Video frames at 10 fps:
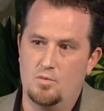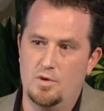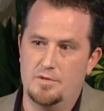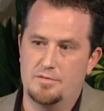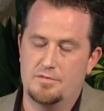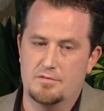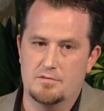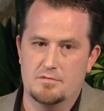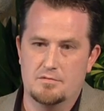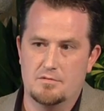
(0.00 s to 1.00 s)
with
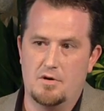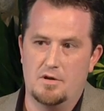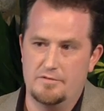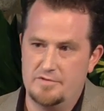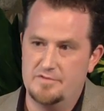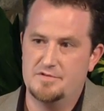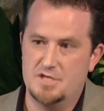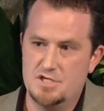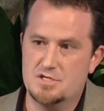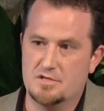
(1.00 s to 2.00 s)
all of these
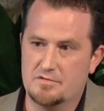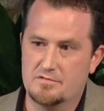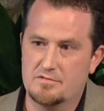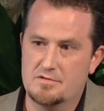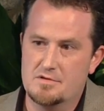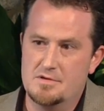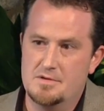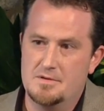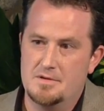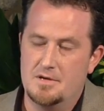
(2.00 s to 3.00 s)
teachings.
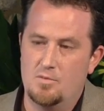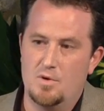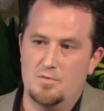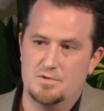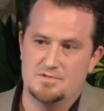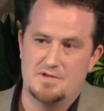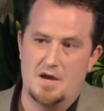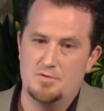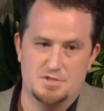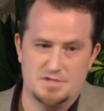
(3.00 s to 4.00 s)
And
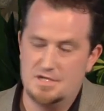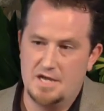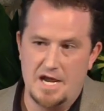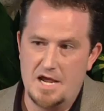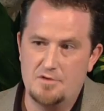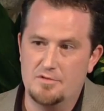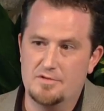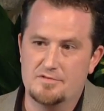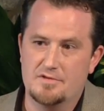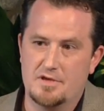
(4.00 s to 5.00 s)
how was she going to handle
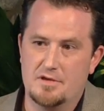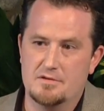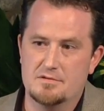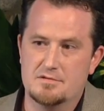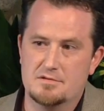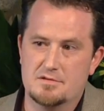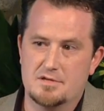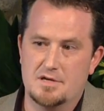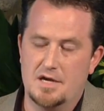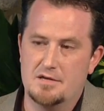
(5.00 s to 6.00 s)
this? And
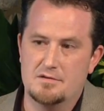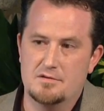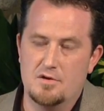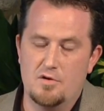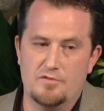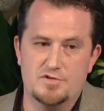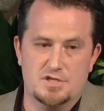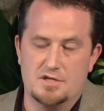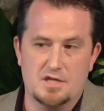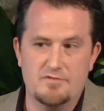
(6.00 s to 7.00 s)
I didn't know if
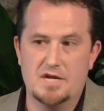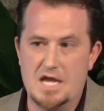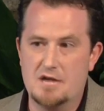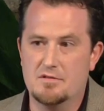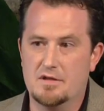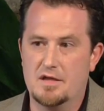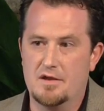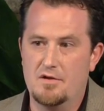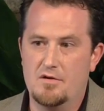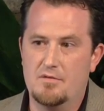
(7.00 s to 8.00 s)
she could even handle it
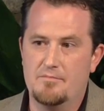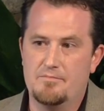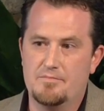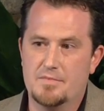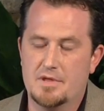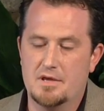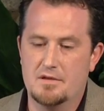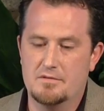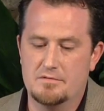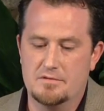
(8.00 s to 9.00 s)
at all.
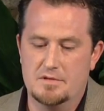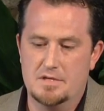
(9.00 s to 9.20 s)
And